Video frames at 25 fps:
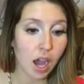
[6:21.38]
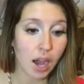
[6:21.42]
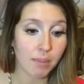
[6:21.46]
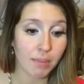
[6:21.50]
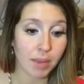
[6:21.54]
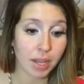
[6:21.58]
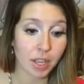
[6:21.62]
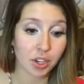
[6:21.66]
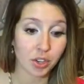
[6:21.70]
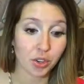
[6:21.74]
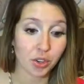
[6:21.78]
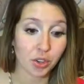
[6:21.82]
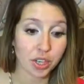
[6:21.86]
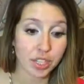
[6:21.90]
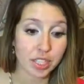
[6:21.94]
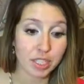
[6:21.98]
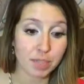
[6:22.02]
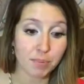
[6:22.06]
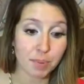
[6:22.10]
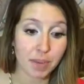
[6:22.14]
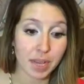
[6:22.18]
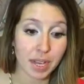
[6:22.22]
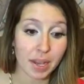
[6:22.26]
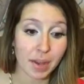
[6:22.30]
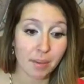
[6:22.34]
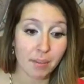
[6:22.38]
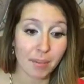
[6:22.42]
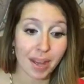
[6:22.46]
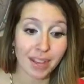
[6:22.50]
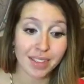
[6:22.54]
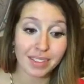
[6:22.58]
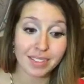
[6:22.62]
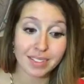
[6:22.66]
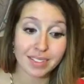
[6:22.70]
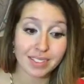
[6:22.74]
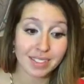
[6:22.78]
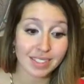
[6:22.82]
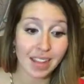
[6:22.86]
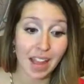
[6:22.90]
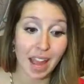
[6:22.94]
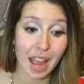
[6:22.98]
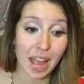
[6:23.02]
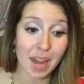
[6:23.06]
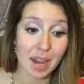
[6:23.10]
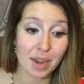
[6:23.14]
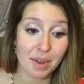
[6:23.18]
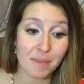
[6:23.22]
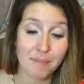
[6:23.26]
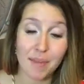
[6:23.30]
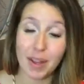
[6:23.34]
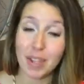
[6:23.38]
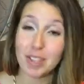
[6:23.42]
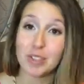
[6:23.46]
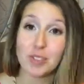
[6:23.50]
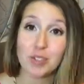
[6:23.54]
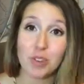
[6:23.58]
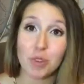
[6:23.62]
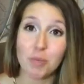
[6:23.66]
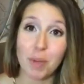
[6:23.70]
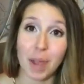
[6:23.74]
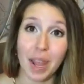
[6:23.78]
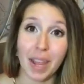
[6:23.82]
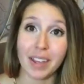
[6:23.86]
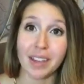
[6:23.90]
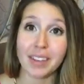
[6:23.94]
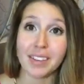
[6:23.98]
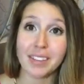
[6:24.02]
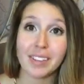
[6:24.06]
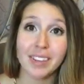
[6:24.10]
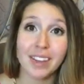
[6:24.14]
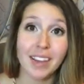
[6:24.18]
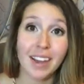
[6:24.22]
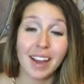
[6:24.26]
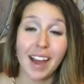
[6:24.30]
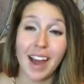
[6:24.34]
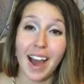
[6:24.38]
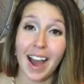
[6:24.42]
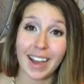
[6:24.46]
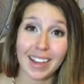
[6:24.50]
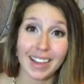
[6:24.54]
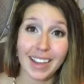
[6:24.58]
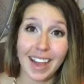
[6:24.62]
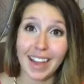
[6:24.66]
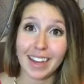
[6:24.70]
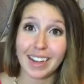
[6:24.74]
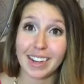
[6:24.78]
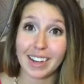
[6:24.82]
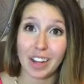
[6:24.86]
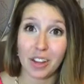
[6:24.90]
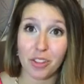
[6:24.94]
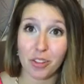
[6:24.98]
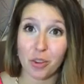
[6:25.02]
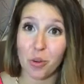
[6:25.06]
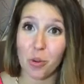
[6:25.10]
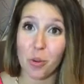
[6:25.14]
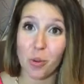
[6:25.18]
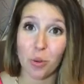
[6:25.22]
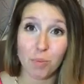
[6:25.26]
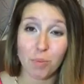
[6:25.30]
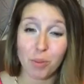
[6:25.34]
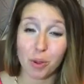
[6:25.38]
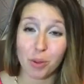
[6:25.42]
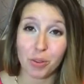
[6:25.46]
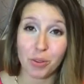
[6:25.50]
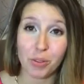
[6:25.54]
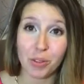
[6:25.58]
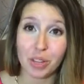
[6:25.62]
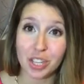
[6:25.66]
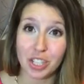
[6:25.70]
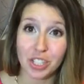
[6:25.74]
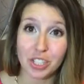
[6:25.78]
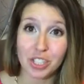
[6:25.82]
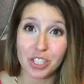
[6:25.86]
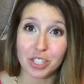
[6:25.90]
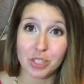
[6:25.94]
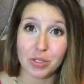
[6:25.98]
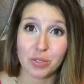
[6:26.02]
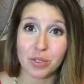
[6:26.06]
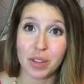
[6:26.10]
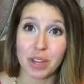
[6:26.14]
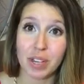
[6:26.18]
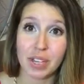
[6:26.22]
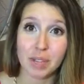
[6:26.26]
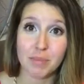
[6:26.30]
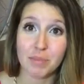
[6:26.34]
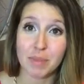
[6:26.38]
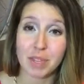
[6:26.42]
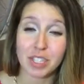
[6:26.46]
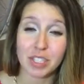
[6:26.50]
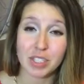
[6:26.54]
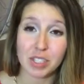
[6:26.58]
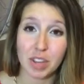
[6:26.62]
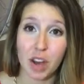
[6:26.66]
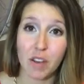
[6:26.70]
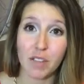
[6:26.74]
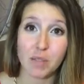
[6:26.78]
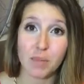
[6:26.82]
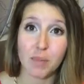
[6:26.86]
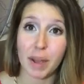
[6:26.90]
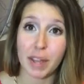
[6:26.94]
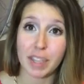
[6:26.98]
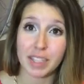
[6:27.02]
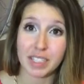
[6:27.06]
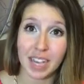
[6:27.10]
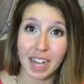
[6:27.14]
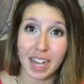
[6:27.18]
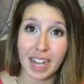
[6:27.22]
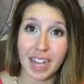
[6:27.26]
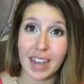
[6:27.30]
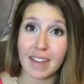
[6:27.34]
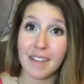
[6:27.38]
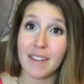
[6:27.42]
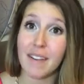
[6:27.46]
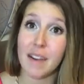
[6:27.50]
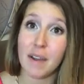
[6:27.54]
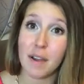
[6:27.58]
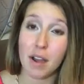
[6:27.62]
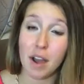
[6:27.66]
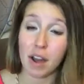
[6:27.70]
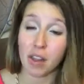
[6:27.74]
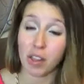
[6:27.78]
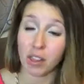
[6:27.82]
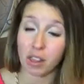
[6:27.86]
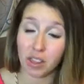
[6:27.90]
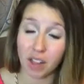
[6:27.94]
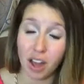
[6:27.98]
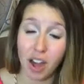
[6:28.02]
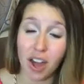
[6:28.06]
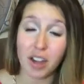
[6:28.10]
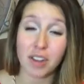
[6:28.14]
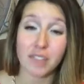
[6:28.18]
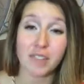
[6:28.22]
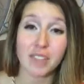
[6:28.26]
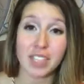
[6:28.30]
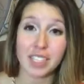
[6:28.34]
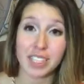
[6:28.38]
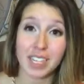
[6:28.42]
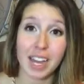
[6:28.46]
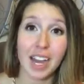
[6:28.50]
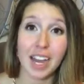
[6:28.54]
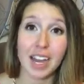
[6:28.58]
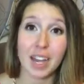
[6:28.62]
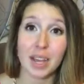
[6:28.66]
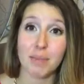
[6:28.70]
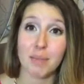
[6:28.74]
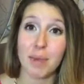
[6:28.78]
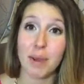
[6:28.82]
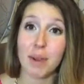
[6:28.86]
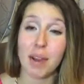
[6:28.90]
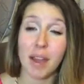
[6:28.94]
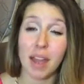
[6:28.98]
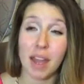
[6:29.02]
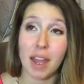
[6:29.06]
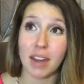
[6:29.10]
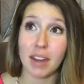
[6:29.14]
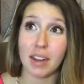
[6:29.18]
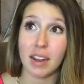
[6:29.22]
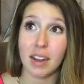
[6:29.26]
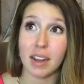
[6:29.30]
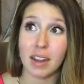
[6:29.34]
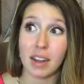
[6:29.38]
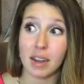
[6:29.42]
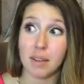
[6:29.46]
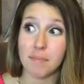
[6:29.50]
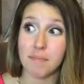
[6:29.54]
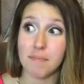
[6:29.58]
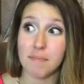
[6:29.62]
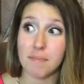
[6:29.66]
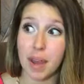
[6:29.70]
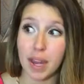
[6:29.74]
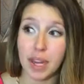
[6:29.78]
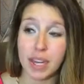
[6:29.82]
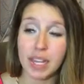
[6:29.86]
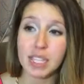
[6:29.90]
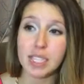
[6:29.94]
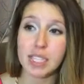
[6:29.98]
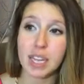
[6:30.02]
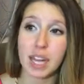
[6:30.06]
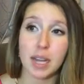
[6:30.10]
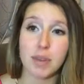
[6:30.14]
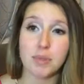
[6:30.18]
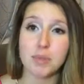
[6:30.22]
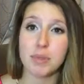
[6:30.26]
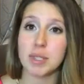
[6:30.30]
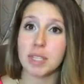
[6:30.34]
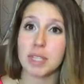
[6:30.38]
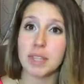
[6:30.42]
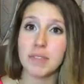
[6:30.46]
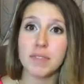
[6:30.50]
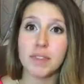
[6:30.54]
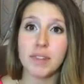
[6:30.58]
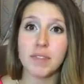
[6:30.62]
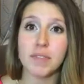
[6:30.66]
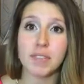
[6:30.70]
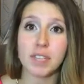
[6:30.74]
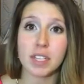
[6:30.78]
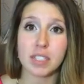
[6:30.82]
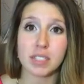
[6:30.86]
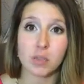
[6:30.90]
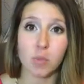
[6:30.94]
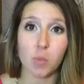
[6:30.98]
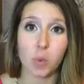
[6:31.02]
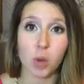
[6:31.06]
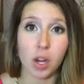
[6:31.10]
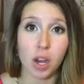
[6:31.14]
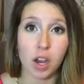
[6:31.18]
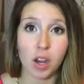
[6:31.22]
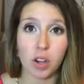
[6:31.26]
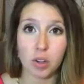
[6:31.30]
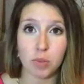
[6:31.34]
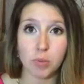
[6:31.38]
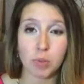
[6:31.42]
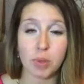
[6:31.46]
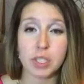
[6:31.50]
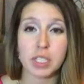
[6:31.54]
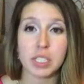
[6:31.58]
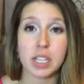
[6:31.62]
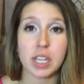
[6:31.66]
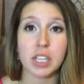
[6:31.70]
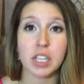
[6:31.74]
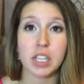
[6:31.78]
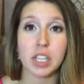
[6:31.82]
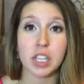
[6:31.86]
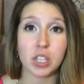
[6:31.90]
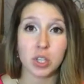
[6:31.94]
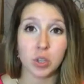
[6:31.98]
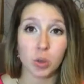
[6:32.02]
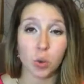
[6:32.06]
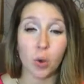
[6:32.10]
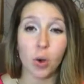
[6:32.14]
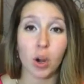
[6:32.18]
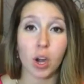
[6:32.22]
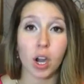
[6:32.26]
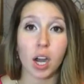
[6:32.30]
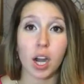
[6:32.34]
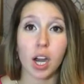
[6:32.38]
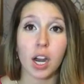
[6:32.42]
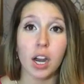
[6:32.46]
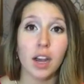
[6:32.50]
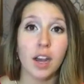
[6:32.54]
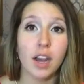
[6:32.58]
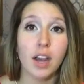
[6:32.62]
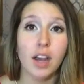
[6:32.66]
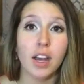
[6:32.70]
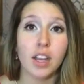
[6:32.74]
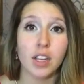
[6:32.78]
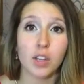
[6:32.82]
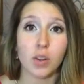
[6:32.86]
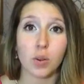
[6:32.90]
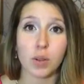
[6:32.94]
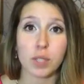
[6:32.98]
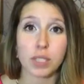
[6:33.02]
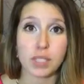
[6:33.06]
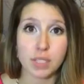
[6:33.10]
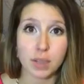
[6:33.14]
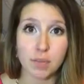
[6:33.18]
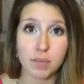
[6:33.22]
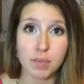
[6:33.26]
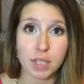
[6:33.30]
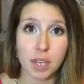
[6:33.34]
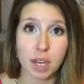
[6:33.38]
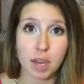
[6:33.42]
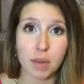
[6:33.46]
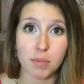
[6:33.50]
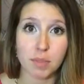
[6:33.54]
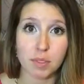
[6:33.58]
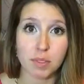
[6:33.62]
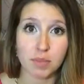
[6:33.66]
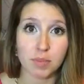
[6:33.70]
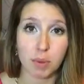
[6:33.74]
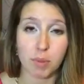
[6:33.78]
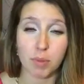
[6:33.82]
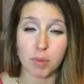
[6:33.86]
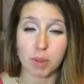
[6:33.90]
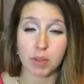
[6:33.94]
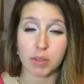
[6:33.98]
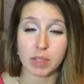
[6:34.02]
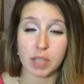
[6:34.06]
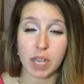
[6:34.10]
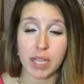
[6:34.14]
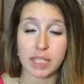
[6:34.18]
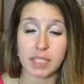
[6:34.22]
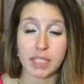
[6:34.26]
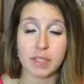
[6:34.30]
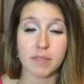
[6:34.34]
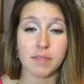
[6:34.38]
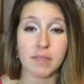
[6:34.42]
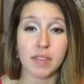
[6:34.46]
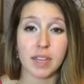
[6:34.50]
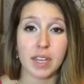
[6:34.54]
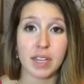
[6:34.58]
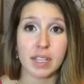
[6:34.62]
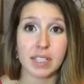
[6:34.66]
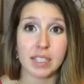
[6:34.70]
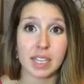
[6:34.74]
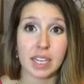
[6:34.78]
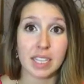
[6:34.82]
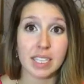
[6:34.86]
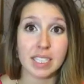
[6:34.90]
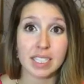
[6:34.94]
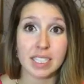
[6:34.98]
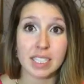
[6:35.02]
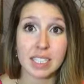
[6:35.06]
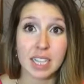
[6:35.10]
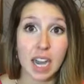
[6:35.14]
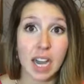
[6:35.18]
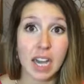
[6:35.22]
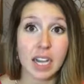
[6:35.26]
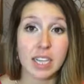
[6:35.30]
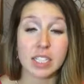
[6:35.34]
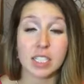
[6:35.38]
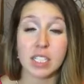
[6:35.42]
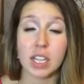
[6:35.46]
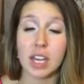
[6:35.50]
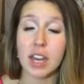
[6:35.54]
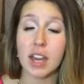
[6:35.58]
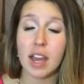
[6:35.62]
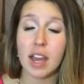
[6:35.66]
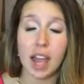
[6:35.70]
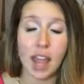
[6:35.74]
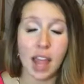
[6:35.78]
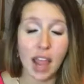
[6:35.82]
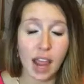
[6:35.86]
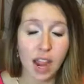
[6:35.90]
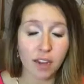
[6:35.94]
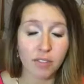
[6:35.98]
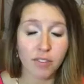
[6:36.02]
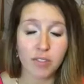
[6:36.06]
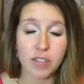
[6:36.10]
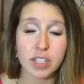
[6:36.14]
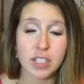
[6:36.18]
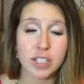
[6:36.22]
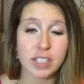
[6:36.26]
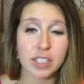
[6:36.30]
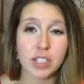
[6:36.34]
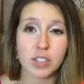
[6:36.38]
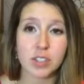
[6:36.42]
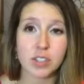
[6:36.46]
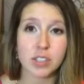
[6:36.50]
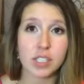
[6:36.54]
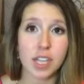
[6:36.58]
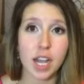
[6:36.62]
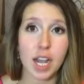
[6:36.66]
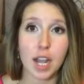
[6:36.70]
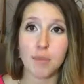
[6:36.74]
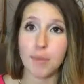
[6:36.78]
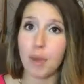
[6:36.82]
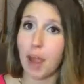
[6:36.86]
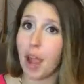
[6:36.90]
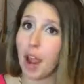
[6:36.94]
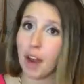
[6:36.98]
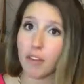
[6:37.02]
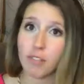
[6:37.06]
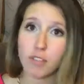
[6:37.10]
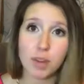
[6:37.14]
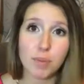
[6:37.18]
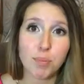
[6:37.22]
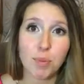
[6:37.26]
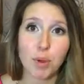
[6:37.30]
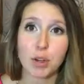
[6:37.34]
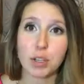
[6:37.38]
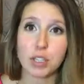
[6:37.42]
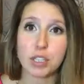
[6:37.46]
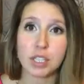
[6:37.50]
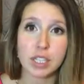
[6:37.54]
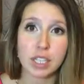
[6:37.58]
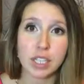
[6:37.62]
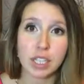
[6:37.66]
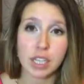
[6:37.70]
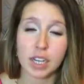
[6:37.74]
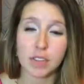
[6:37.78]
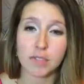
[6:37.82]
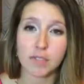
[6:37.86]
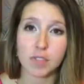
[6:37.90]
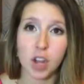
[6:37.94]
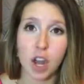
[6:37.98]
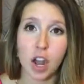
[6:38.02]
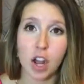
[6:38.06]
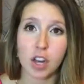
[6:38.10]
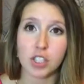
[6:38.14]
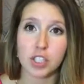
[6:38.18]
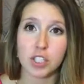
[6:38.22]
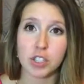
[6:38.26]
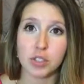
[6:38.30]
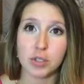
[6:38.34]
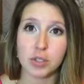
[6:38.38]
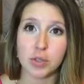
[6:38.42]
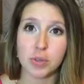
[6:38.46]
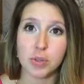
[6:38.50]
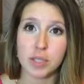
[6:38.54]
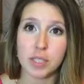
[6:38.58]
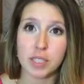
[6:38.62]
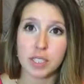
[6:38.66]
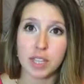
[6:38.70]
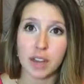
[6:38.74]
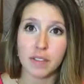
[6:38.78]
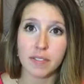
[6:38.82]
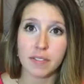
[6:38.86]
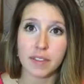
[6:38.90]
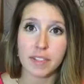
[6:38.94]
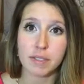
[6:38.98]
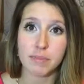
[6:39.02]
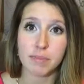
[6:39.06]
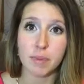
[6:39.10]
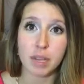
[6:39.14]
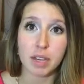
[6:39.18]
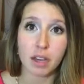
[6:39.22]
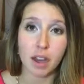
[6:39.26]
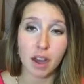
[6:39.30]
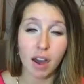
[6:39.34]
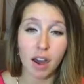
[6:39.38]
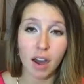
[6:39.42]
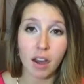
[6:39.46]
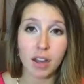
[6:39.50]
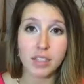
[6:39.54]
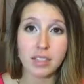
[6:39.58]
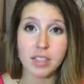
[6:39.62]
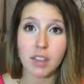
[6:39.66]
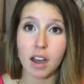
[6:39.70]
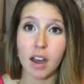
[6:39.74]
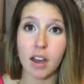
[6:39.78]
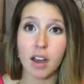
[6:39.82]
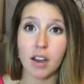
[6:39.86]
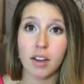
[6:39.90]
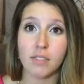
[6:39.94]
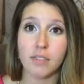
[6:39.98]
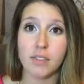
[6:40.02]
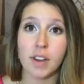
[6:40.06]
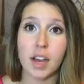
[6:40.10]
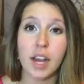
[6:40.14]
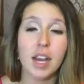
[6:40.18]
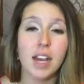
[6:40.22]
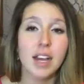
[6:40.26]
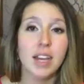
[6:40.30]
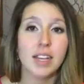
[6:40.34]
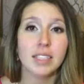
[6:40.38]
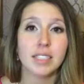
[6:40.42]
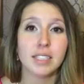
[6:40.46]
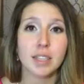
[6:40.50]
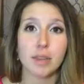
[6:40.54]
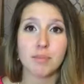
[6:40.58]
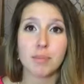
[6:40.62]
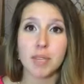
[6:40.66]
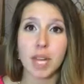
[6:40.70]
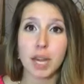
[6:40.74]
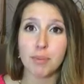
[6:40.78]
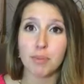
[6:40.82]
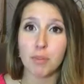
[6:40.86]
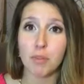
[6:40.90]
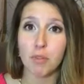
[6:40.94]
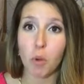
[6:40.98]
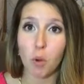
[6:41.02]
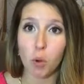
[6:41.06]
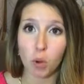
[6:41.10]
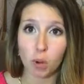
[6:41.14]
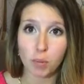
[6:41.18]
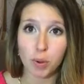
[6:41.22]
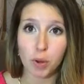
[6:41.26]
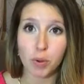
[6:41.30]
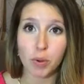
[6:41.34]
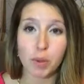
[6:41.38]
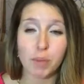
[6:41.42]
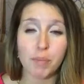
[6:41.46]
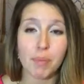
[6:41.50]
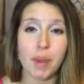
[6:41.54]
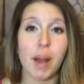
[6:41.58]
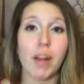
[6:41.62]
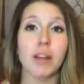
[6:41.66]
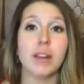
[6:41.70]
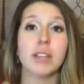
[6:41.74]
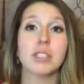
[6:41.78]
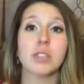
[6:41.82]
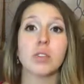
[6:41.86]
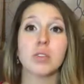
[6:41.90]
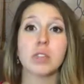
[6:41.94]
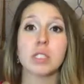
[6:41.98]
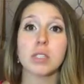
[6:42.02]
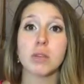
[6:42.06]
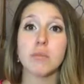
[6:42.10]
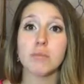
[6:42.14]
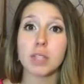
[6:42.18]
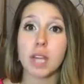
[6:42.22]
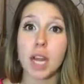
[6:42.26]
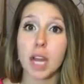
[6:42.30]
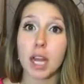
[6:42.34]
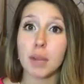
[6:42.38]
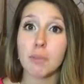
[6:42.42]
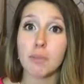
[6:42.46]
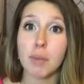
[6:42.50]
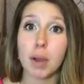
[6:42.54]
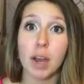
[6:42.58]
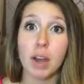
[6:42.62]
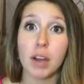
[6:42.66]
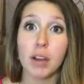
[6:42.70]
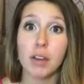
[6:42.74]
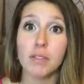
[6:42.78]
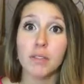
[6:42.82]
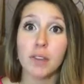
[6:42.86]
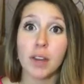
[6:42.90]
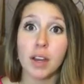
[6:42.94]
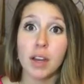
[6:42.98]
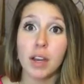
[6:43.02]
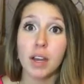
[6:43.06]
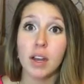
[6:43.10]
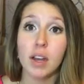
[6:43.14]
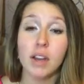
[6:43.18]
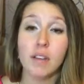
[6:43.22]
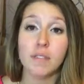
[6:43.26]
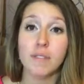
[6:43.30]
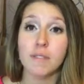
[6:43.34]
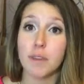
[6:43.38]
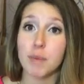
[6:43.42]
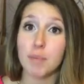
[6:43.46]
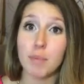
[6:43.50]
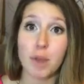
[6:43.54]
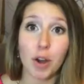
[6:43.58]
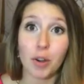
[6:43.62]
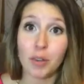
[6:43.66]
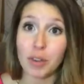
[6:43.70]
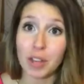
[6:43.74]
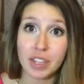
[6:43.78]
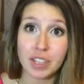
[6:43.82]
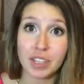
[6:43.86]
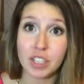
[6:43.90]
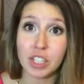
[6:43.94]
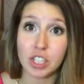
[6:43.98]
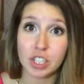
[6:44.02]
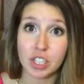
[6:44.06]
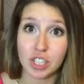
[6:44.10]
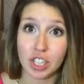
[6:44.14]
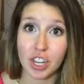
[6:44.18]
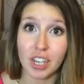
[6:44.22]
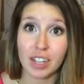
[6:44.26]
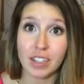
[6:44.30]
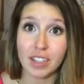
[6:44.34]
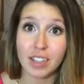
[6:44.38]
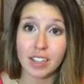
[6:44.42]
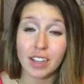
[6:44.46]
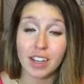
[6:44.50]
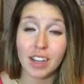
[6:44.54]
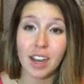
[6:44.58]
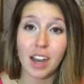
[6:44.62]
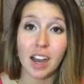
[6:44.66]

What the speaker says: Increased PMS and menstrual pain. Again, another hormonal issue that can be solved by diet a lot of the time. And many times, even if it doesn't 100% cure your symptoms from those kinds of things, it does. Every single time, every person that I've talked to who has done this because of some type of hormone imbalance or some type of female condition